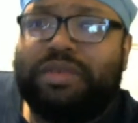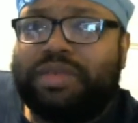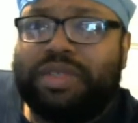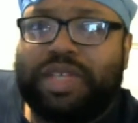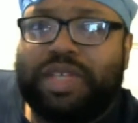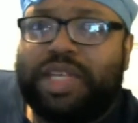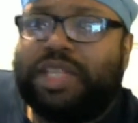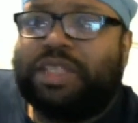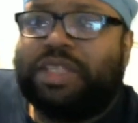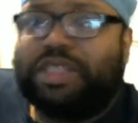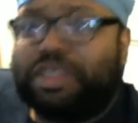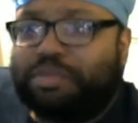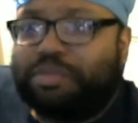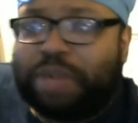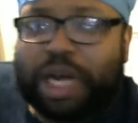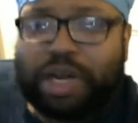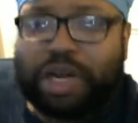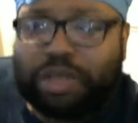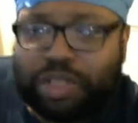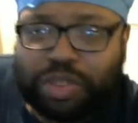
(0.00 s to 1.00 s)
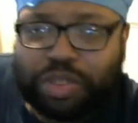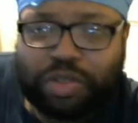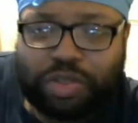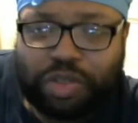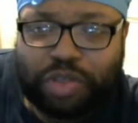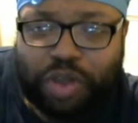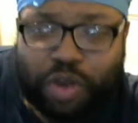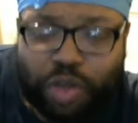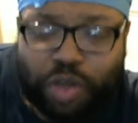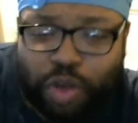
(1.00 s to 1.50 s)
it is about,
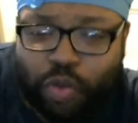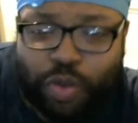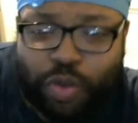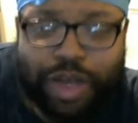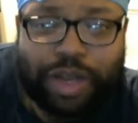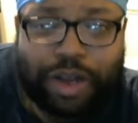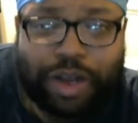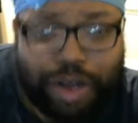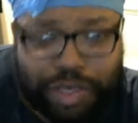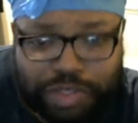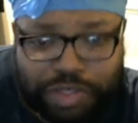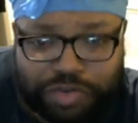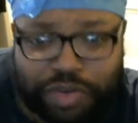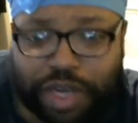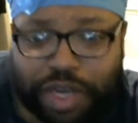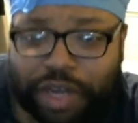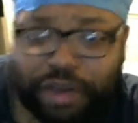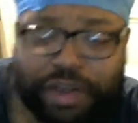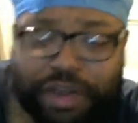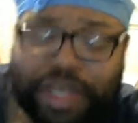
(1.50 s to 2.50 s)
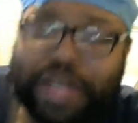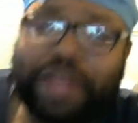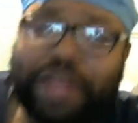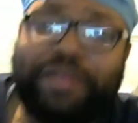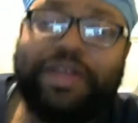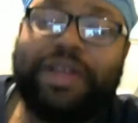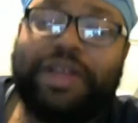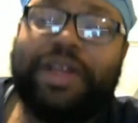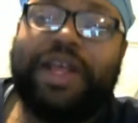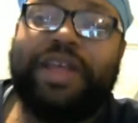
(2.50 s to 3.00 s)
your win-loss record or
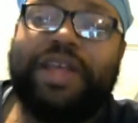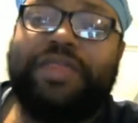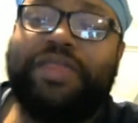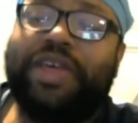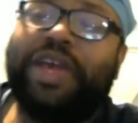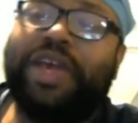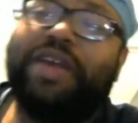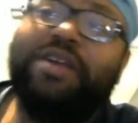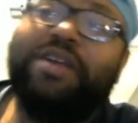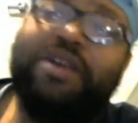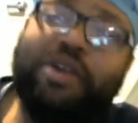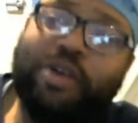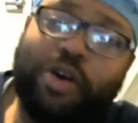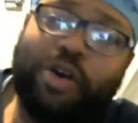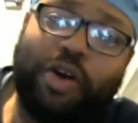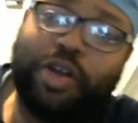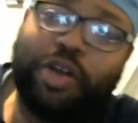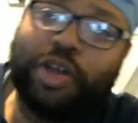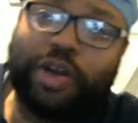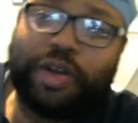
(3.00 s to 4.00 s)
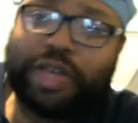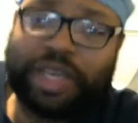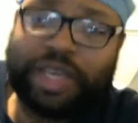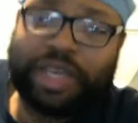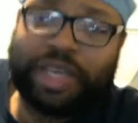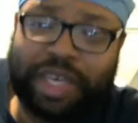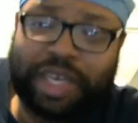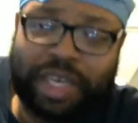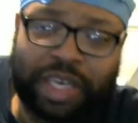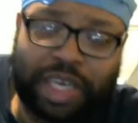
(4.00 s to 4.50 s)
anything like that. Or your
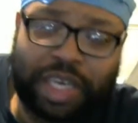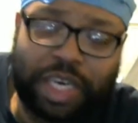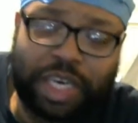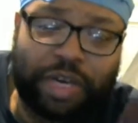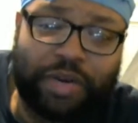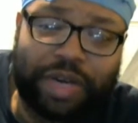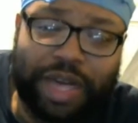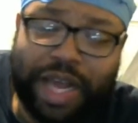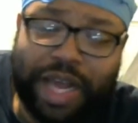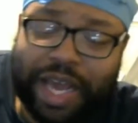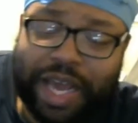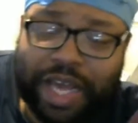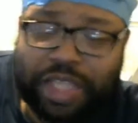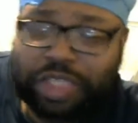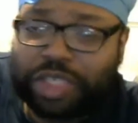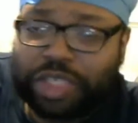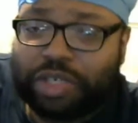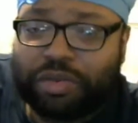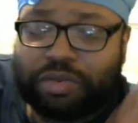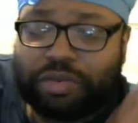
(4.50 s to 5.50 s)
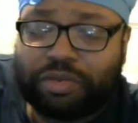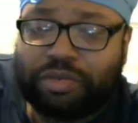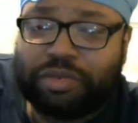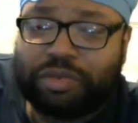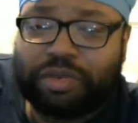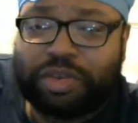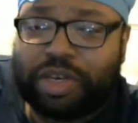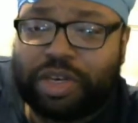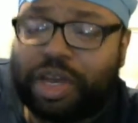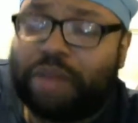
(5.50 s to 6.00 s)
killed in action
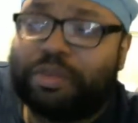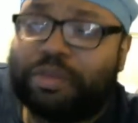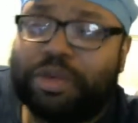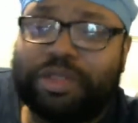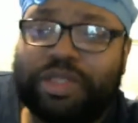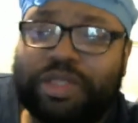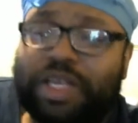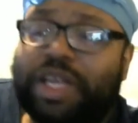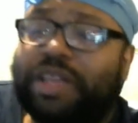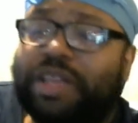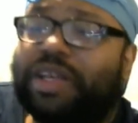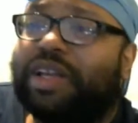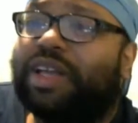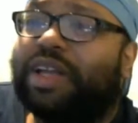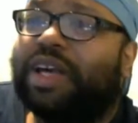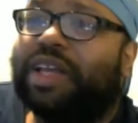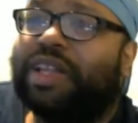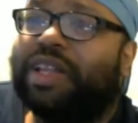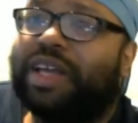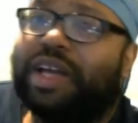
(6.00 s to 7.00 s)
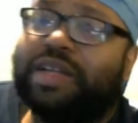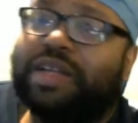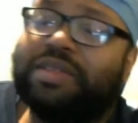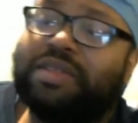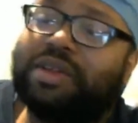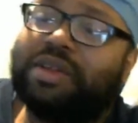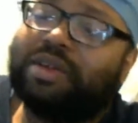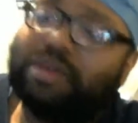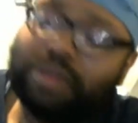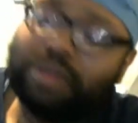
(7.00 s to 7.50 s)
numbers or anything like that. So